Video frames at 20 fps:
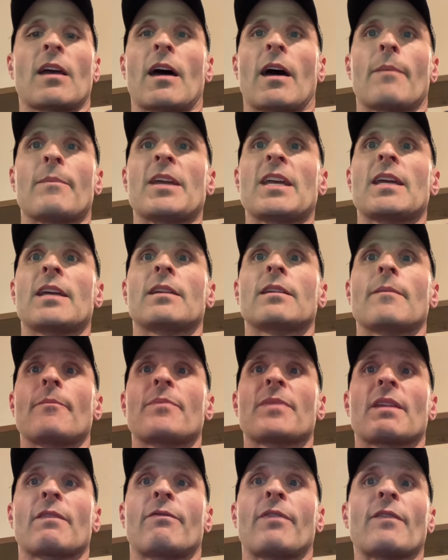I mean,
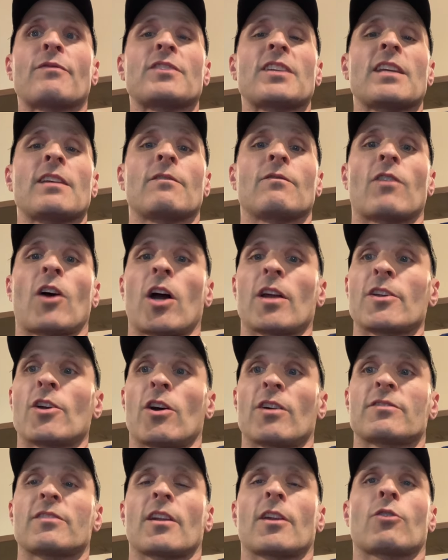15
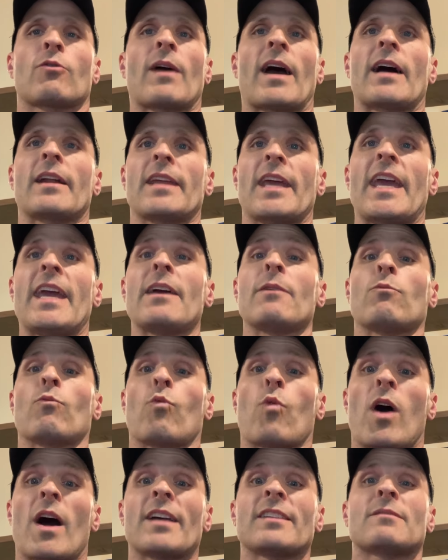yards on the ground. It
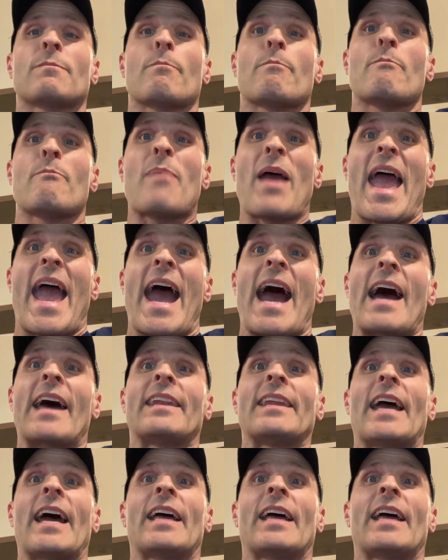was bad.